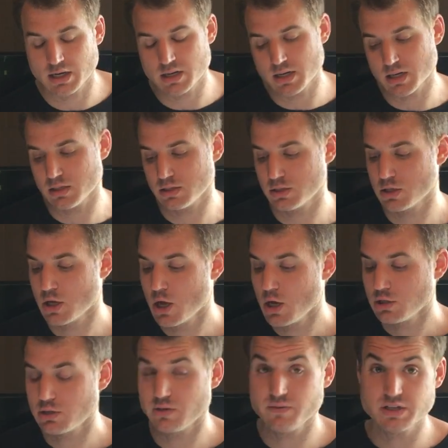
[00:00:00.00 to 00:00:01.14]
it is.
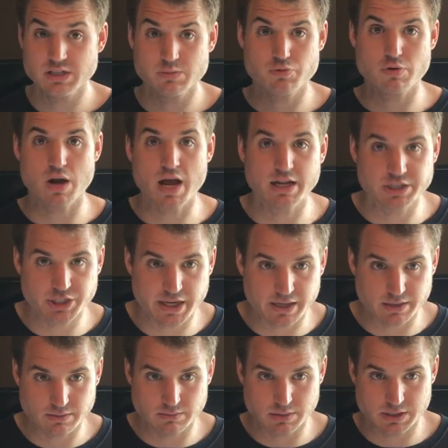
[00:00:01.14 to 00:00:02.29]
So if this
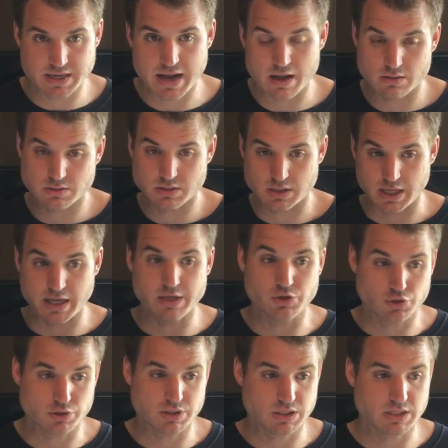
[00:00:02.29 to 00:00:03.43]
project sounds
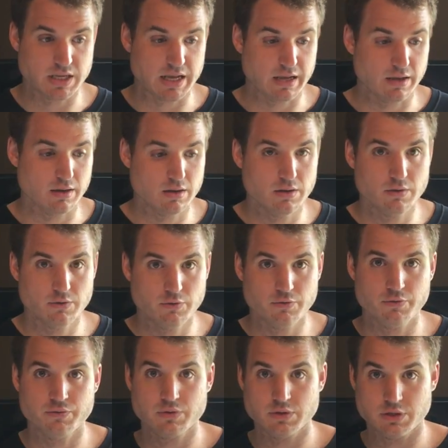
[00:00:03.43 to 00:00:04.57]
interesting
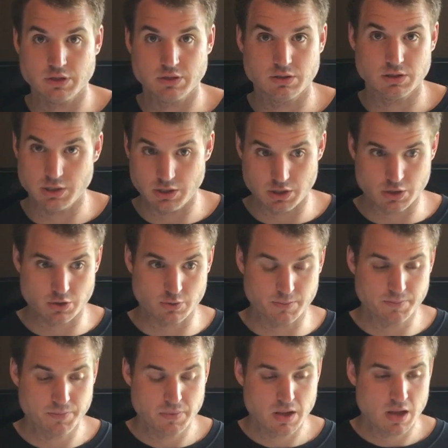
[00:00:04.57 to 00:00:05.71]
to you,
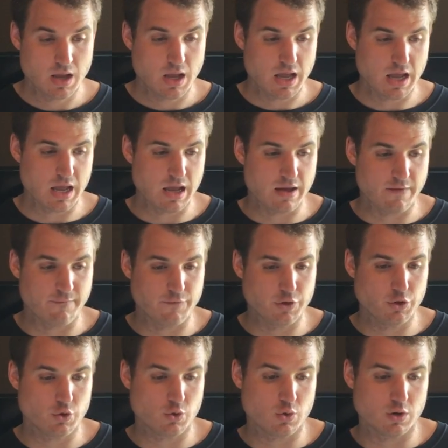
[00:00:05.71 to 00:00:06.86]
if
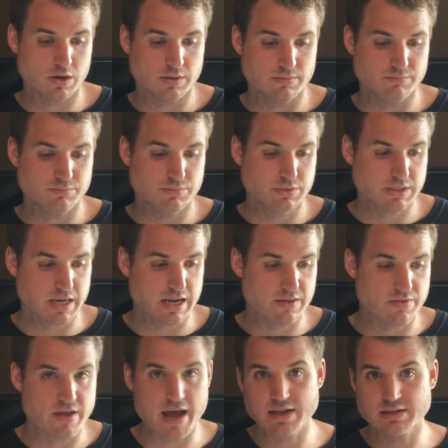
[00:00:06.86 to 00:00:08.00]
you're saying
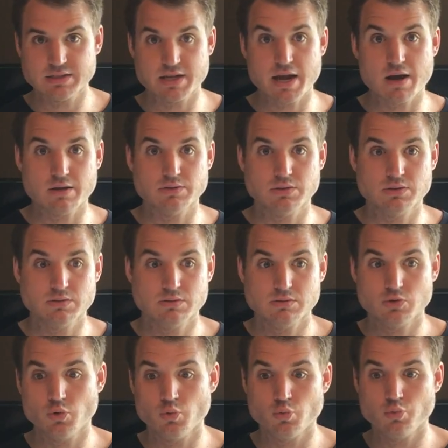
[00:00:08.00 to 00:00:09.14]
that sounds
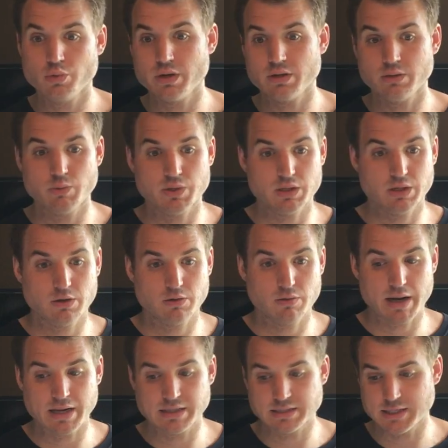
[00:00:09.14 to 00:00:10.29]
really, really
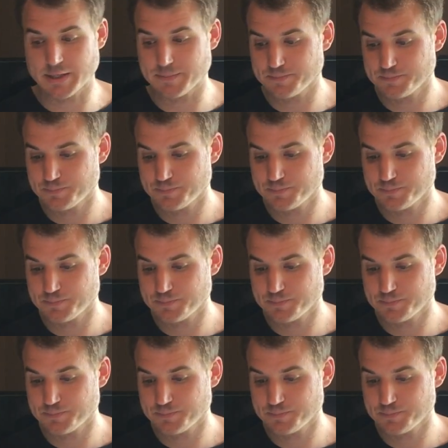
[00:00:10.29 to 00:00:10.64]
crazy,